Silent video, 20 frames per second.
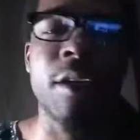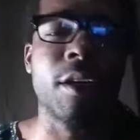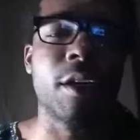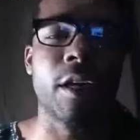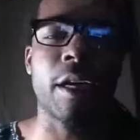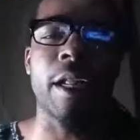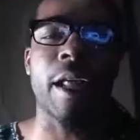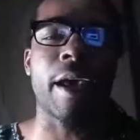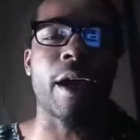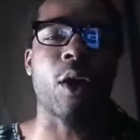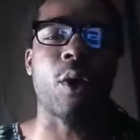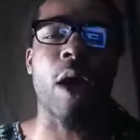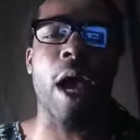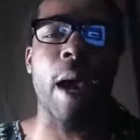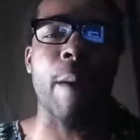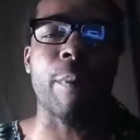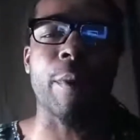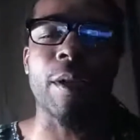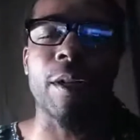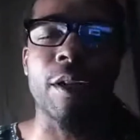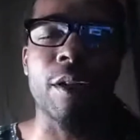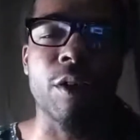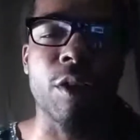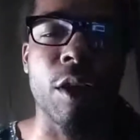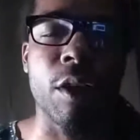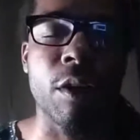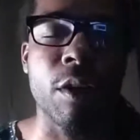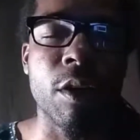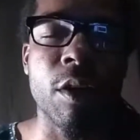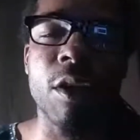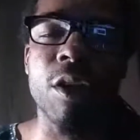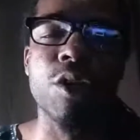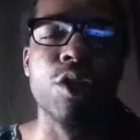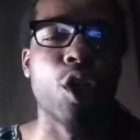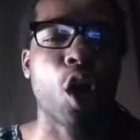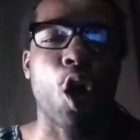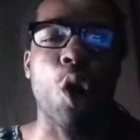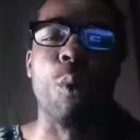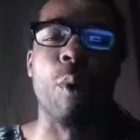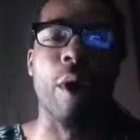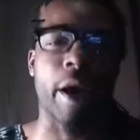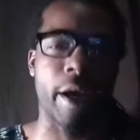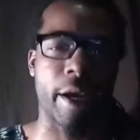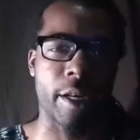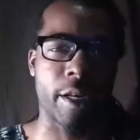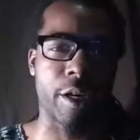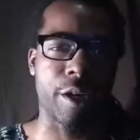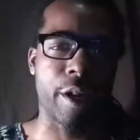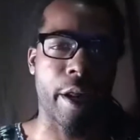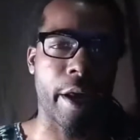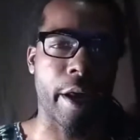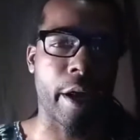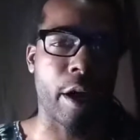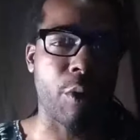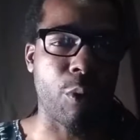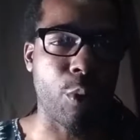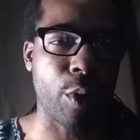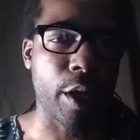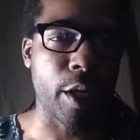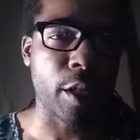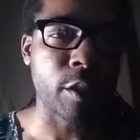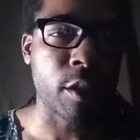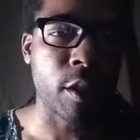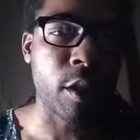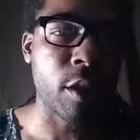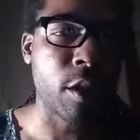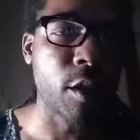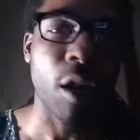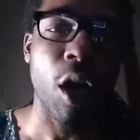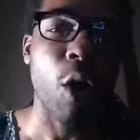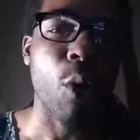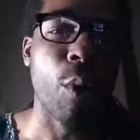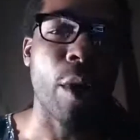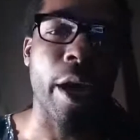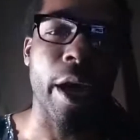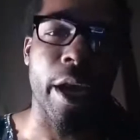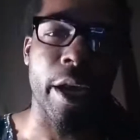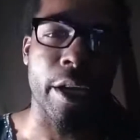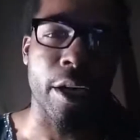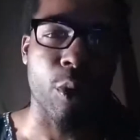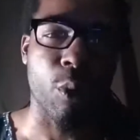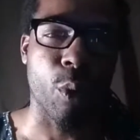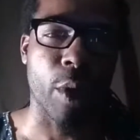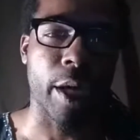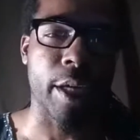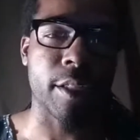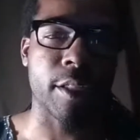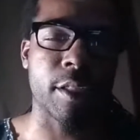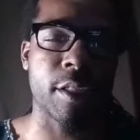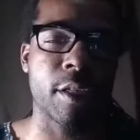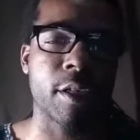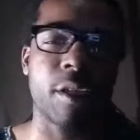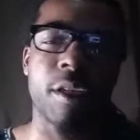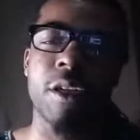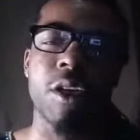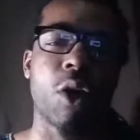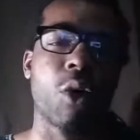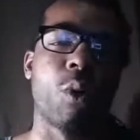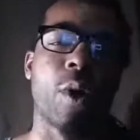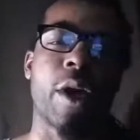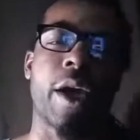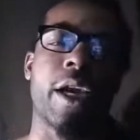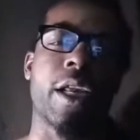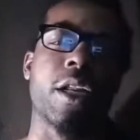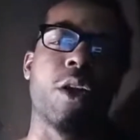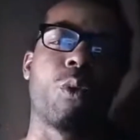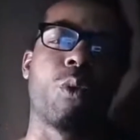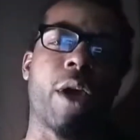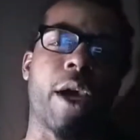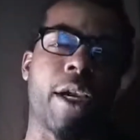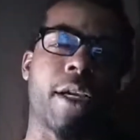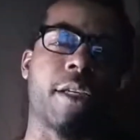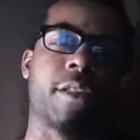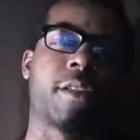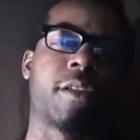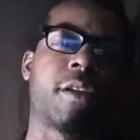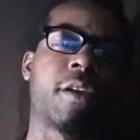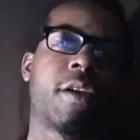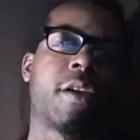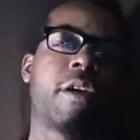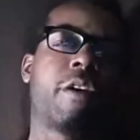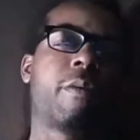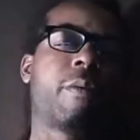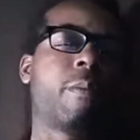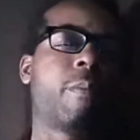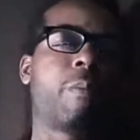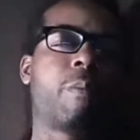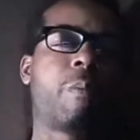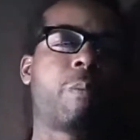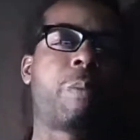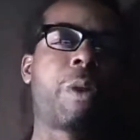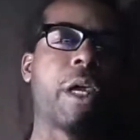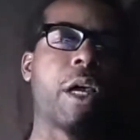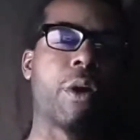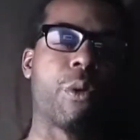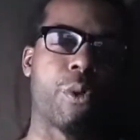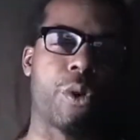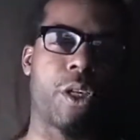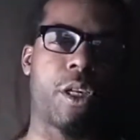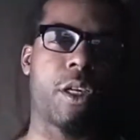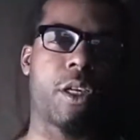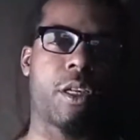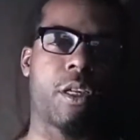It ain't gonna happen, nowhere in the damn West. Nowhere in the West. Nowhere in the West. Period.